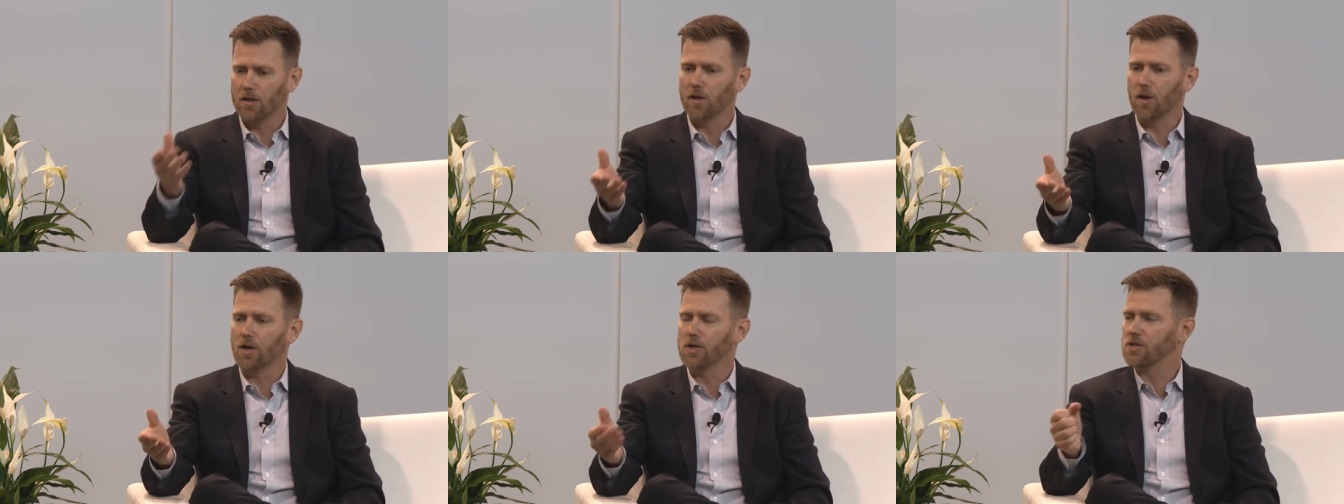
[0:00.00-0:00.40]

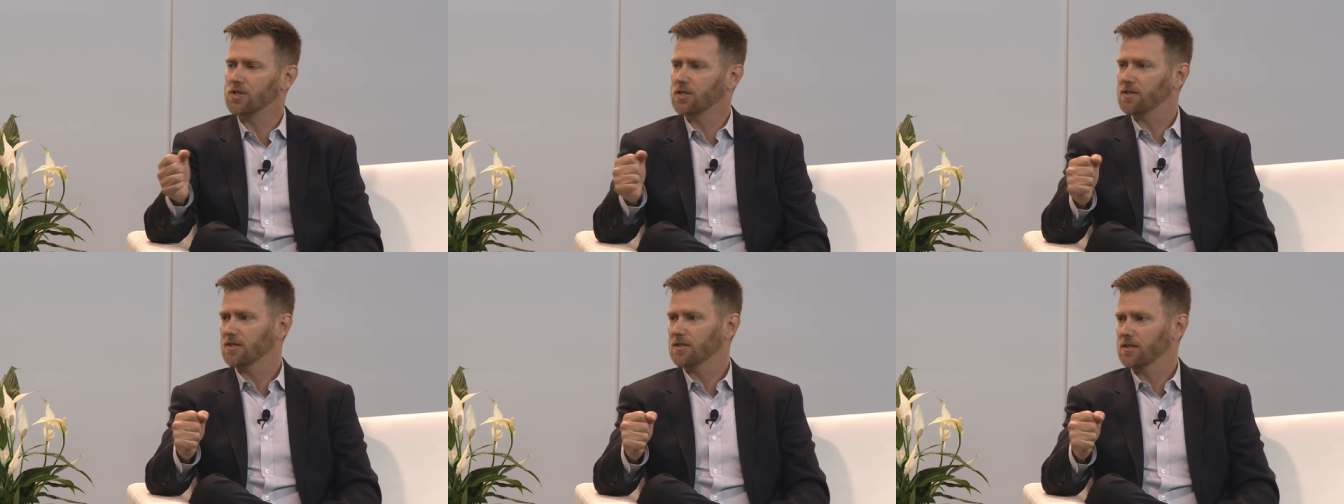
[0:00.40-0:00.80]
large
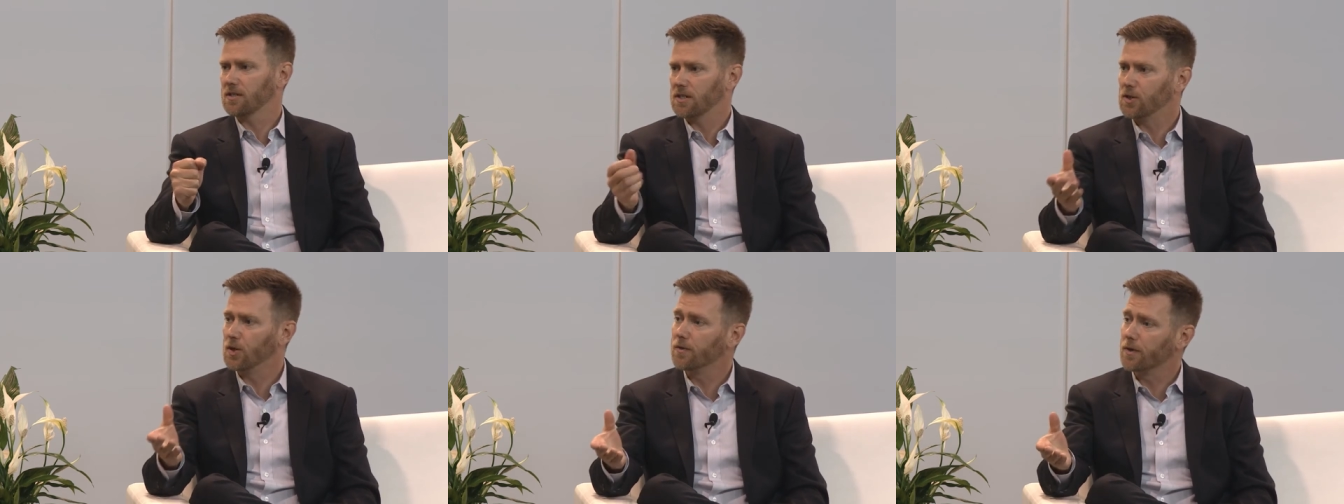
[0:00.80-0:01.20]

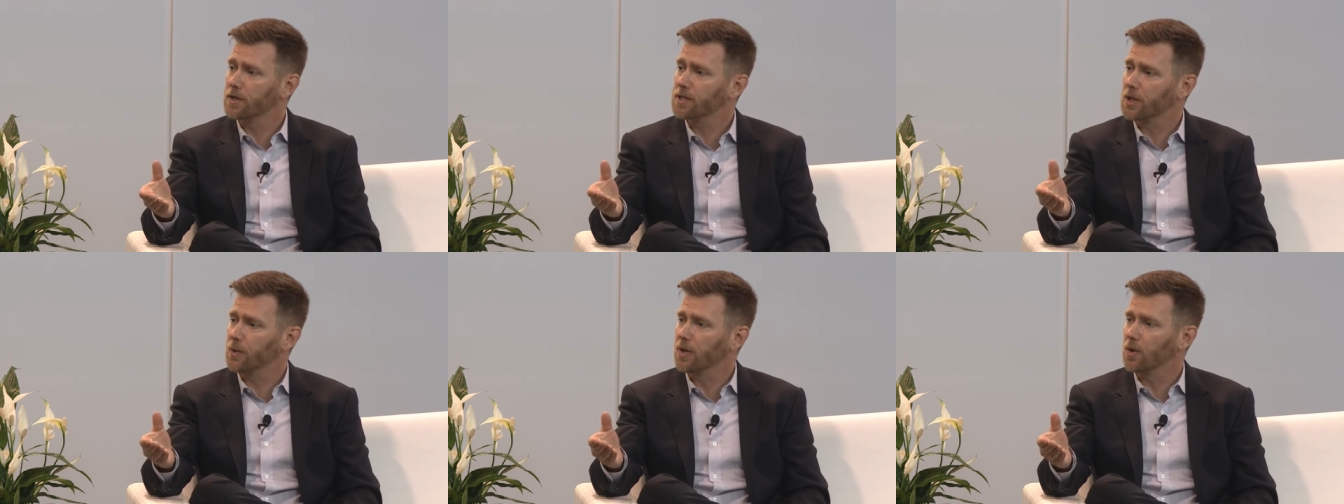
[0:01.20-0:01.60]

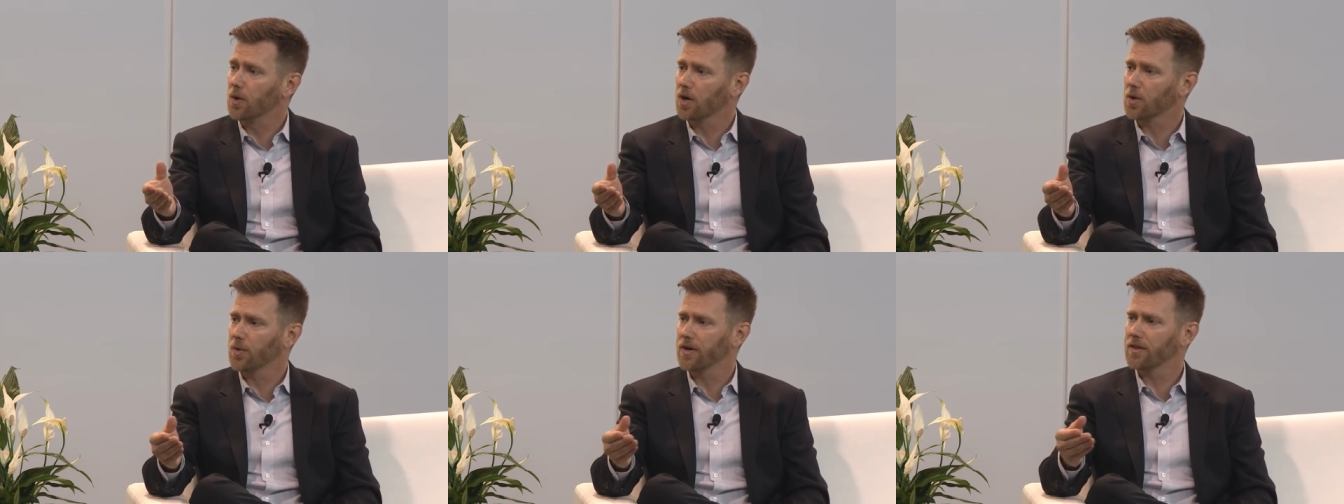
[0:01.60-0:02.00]
university we
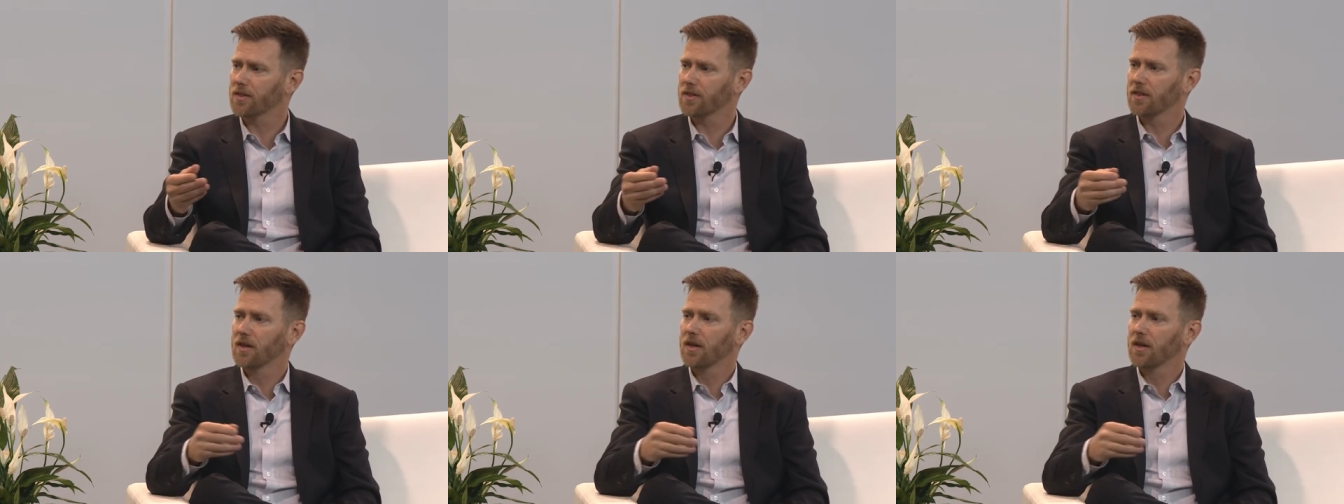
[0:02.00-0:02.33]
work with,